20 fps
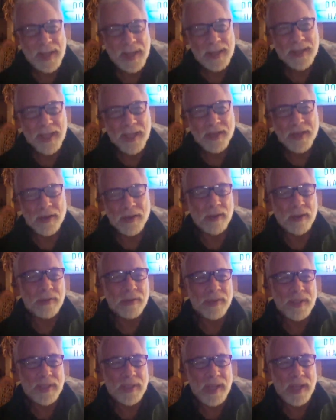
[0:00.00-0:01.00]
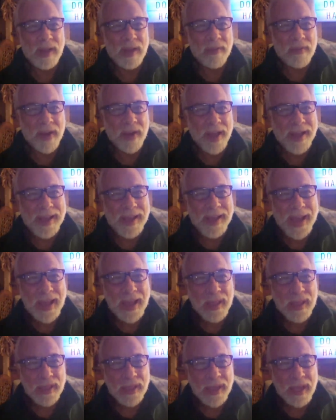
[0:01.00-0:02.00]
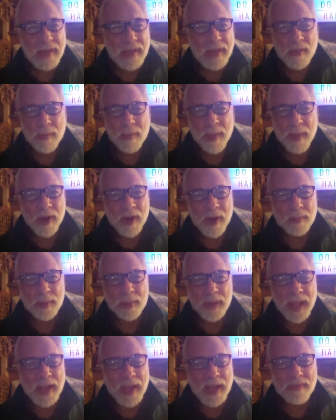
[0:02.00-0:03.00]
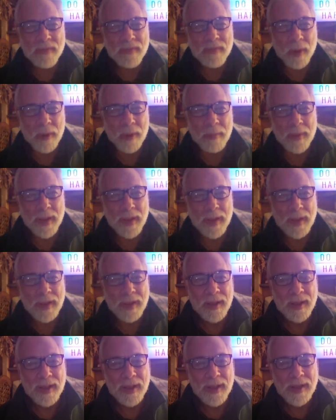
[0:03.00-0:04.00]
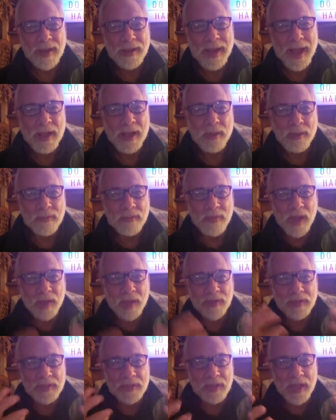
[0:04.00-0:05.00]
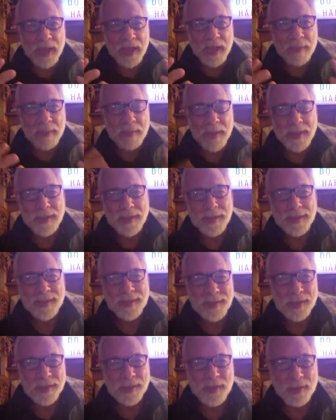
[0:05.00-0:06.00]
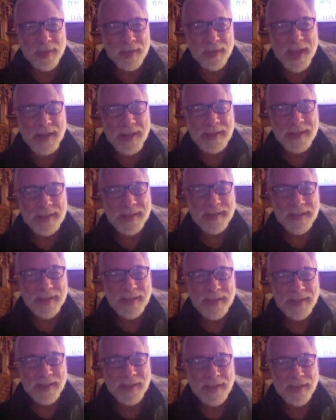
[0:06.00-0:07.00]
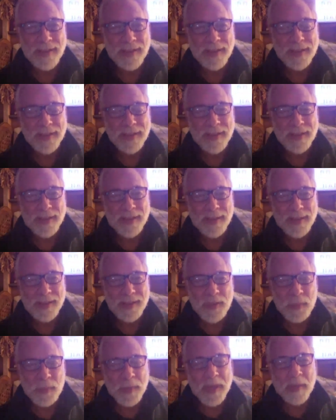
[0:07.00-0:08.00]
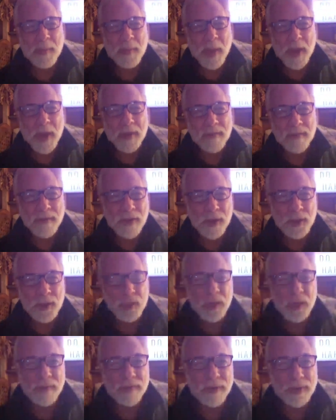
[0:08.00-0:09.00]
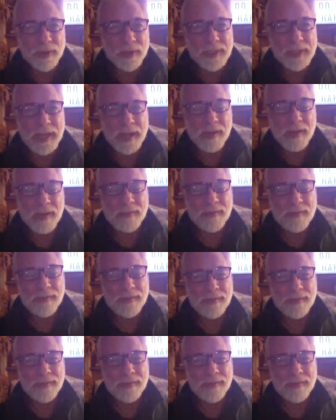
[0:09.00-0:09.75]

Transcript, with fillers: than your own self. And I can't think of a better platform. Now you've got the time to do that, to be a better version of yourself.